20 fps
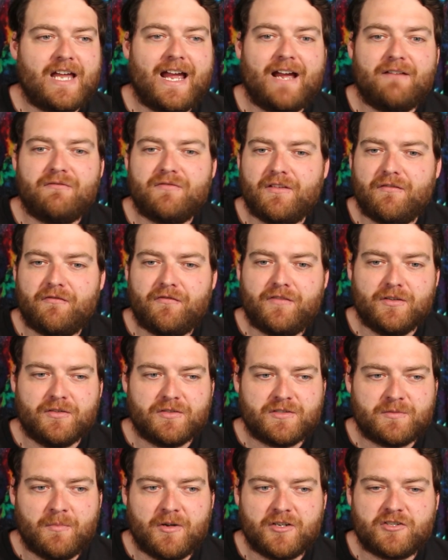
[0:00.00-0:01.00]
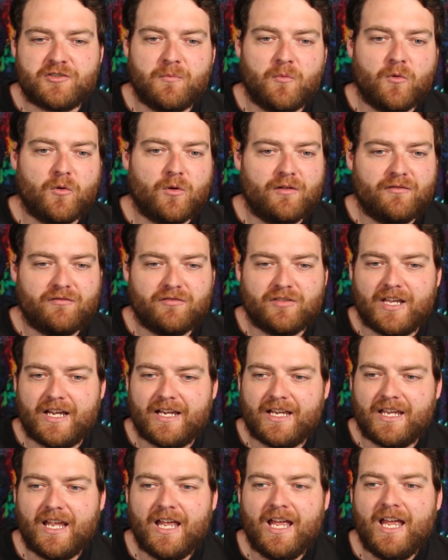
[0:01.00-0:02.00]
half that feels much more of
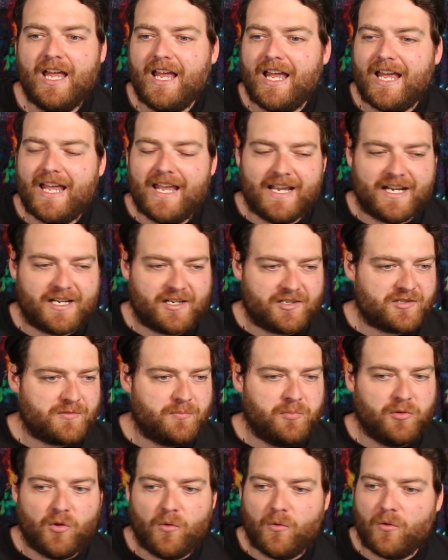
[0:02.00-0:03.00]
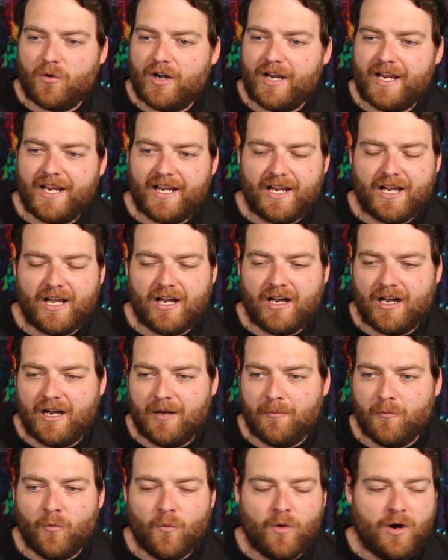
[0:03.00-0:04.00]
like exploring
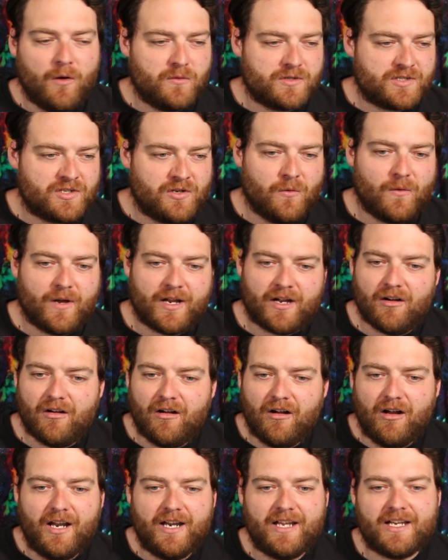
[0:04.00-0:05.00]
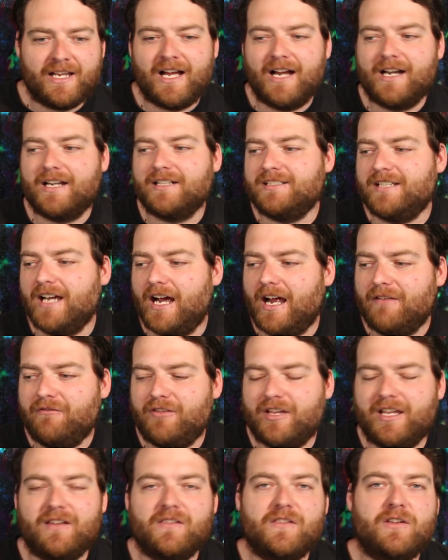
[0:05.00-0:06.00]
what was going on and kind of
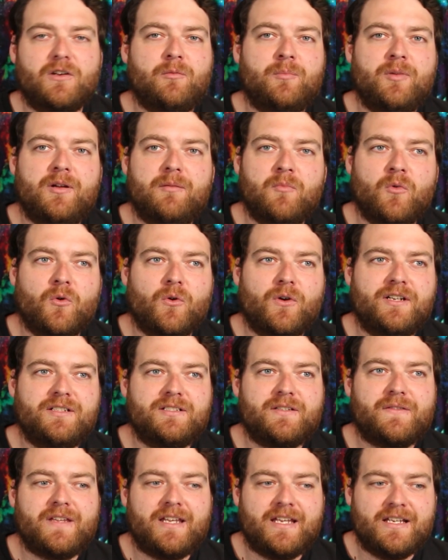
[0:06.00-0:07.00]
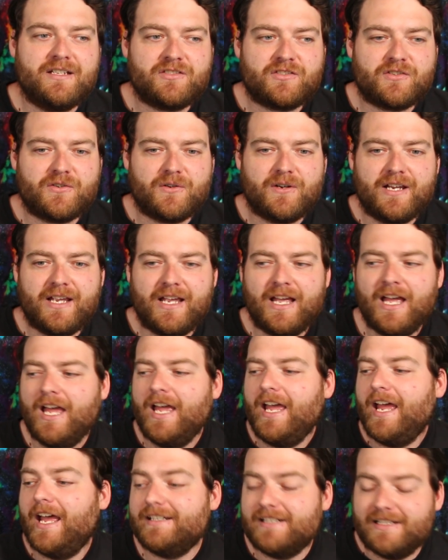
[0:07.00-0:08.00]
diving a little bit more into the history.
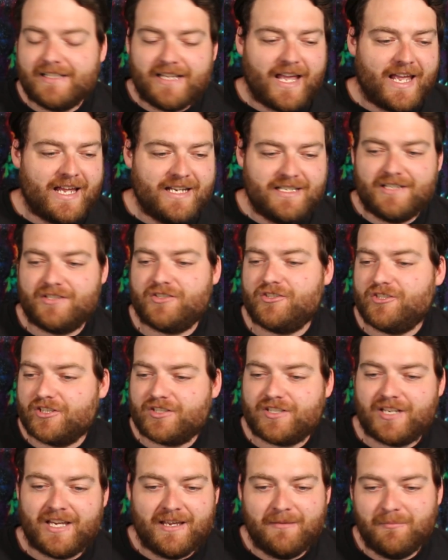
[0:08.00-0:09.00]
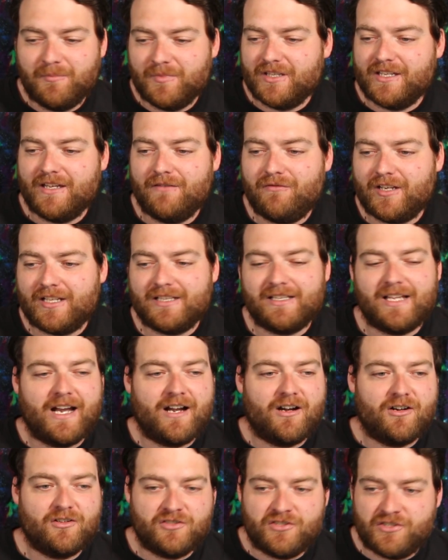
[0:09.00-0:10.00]
And then the end is just him living
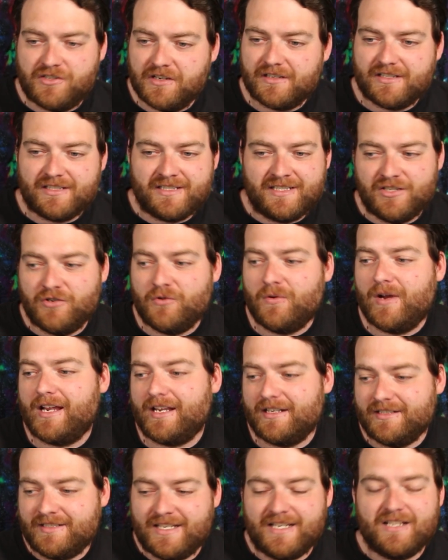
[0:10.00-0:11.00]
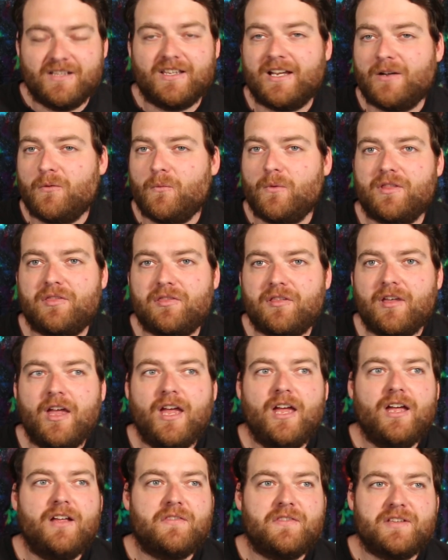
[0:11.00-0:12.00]
there, dealing with
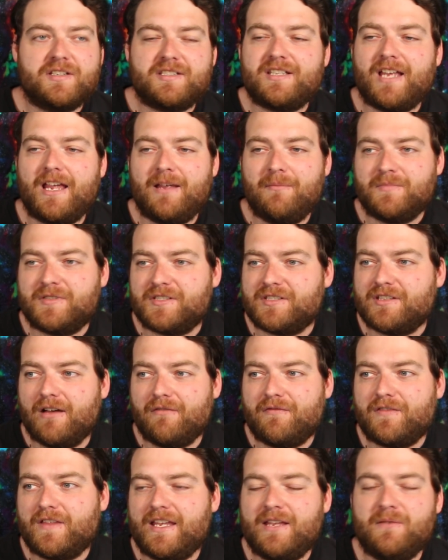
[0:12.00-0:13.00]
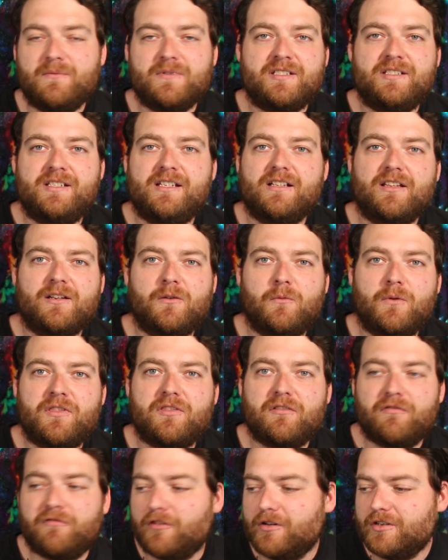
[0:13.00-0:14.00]
the same stuff that he was dealing with
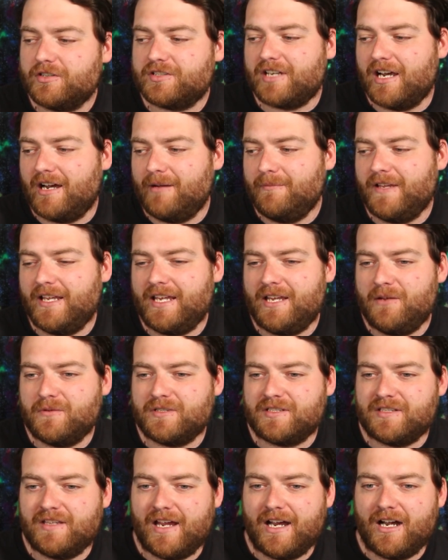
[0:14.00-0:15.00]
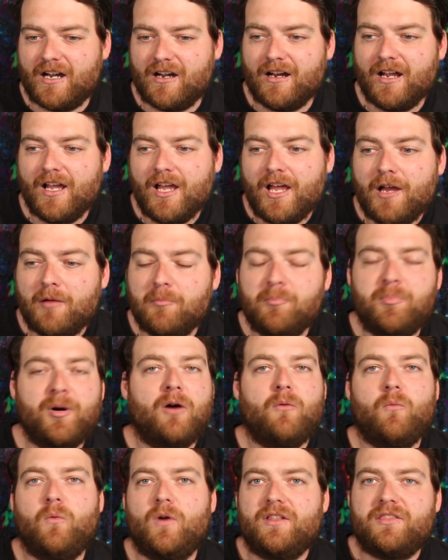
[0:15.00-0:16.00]
the first time that he was there,
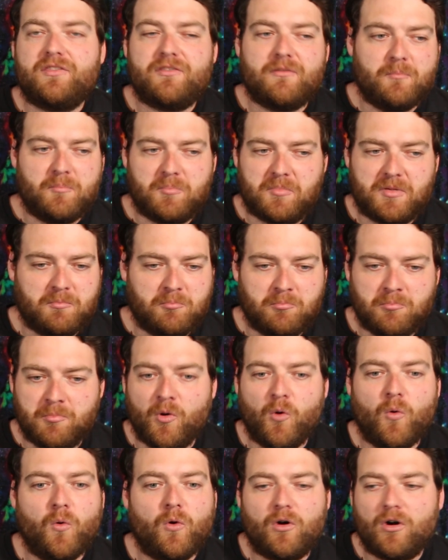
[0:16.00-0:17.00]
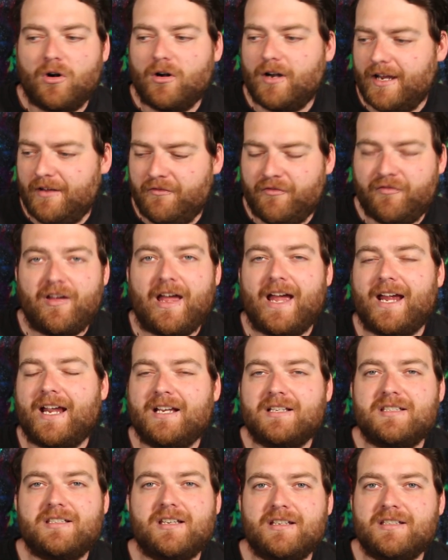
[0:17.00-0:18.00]
but with more
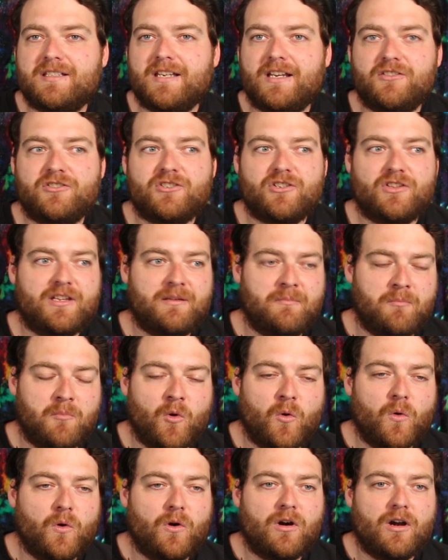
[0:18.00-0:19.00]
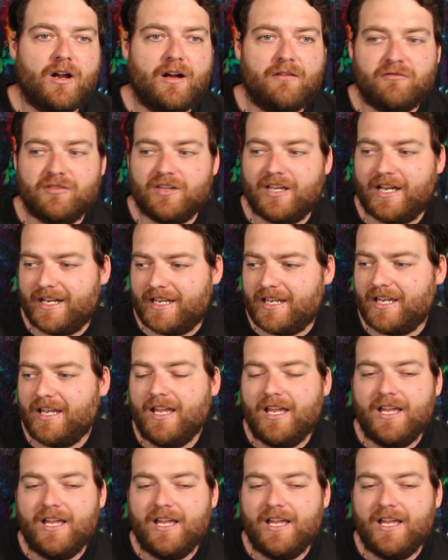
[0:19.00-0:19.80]
effects, essentially. More of like